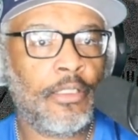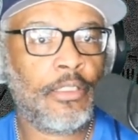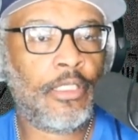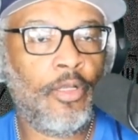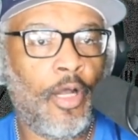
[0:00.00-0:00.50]

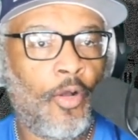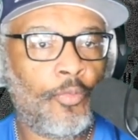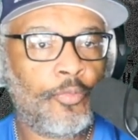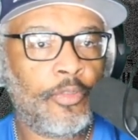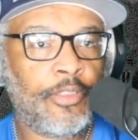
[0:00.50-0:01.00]
you
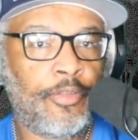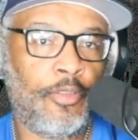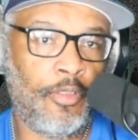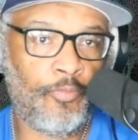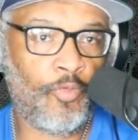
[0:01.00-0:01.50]
know,
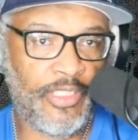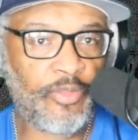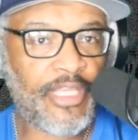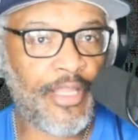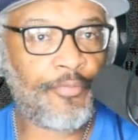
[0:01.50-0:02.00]
when you
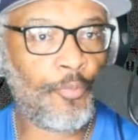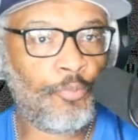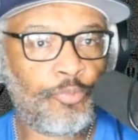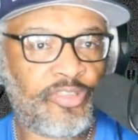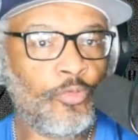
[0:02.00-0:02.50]
give
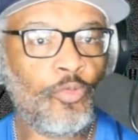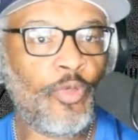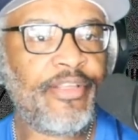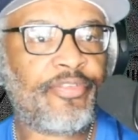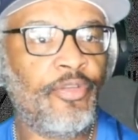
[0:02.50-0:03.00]
them 2
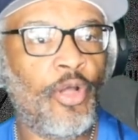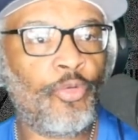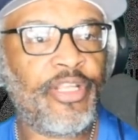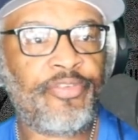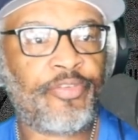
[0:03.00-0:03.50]
weeks
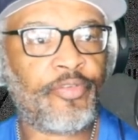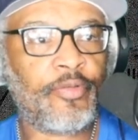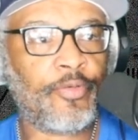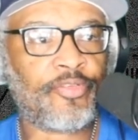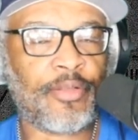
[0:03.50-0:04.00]
notice
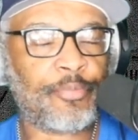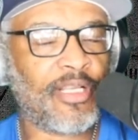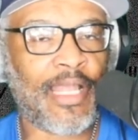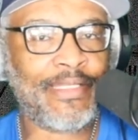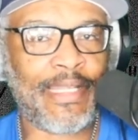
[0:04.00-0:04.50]
or something
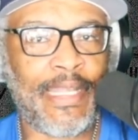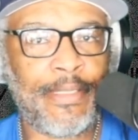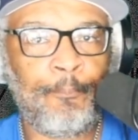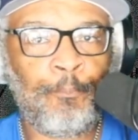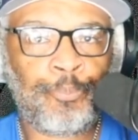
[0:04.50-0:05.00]
like that,
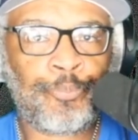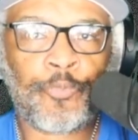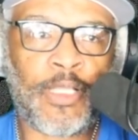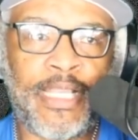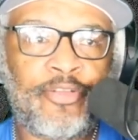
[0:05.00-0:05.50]

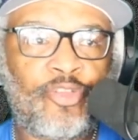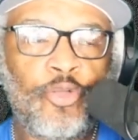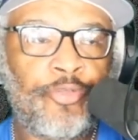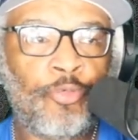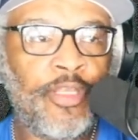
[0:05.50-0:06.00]
like 2
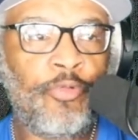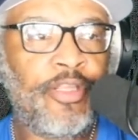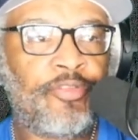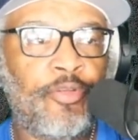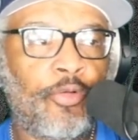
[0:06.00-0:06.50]
to 3
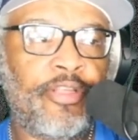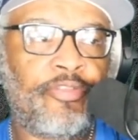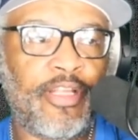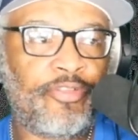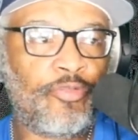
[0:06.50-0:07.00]
weeks notice
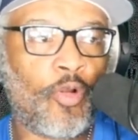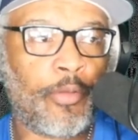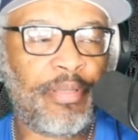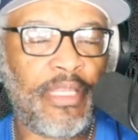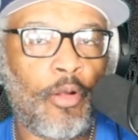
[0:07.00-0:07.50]
that you want to
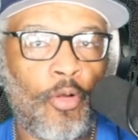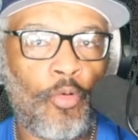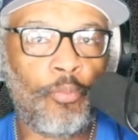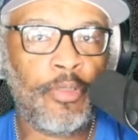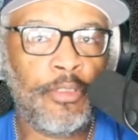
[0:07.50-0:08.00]
be
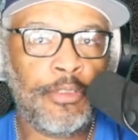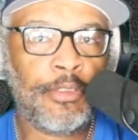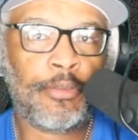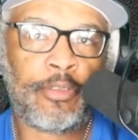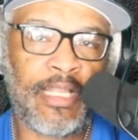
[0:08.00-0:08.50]
home
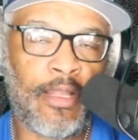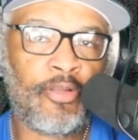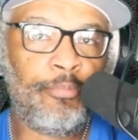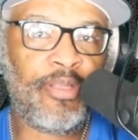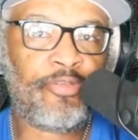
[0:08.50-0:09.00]
down
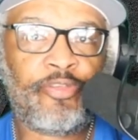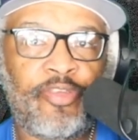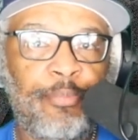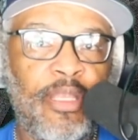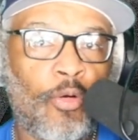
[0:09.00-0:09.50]
in
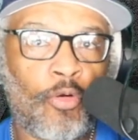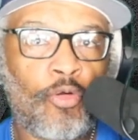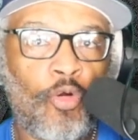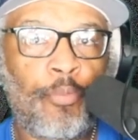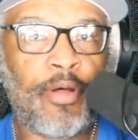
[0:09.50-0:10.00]
Mississippi or
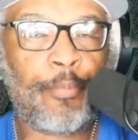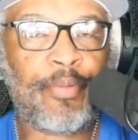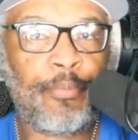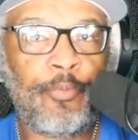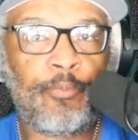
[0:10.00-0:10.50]
home up
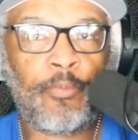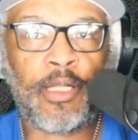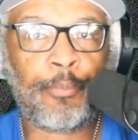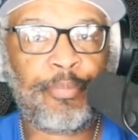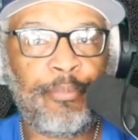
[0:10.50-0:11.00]
in
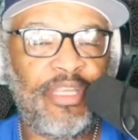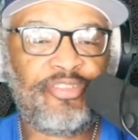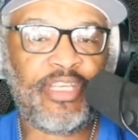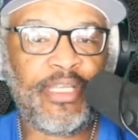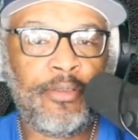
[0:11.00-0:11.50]

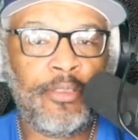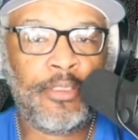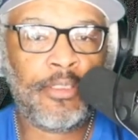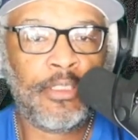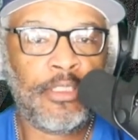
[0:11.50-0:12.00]
Michigan,
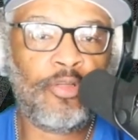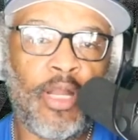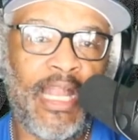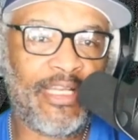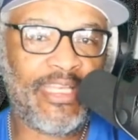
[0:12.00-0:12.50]
you're
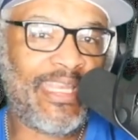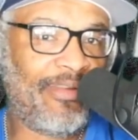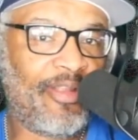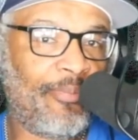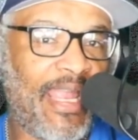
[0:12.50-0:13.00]
have to
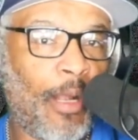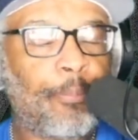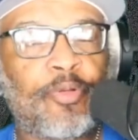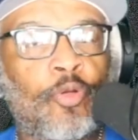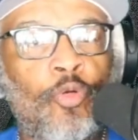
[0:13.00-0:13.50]
give them
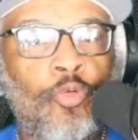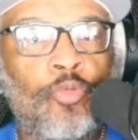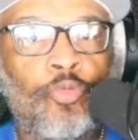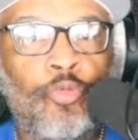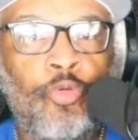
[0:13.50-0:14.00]
ample
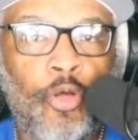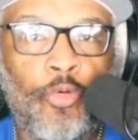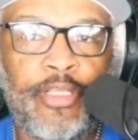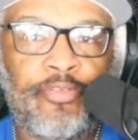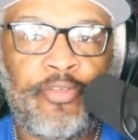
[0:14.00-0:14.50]

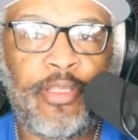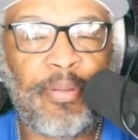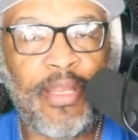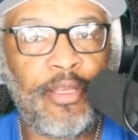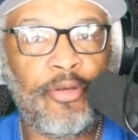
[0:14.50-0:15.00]
notice
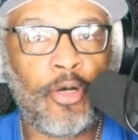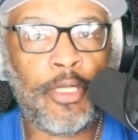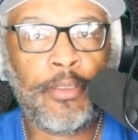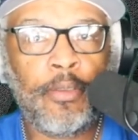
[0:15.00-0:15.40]
depending on